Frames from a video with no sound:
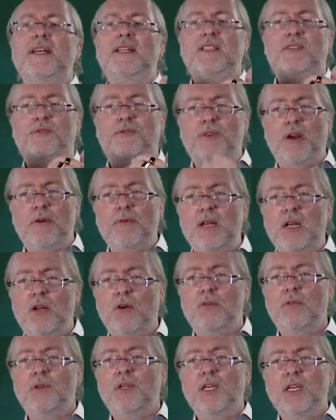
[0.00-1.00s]
it's very
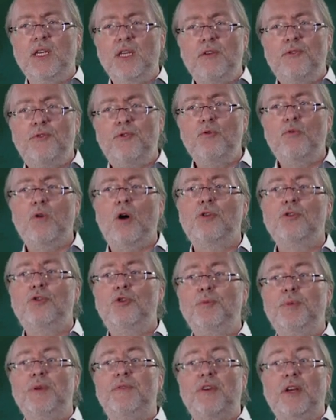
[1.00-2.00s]
long if you want
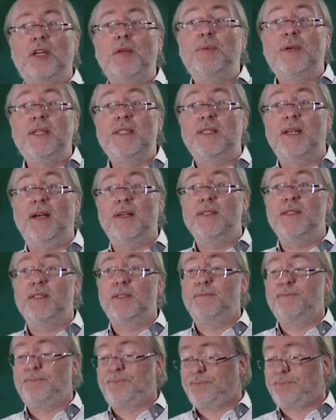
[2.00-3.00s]
to be very precise.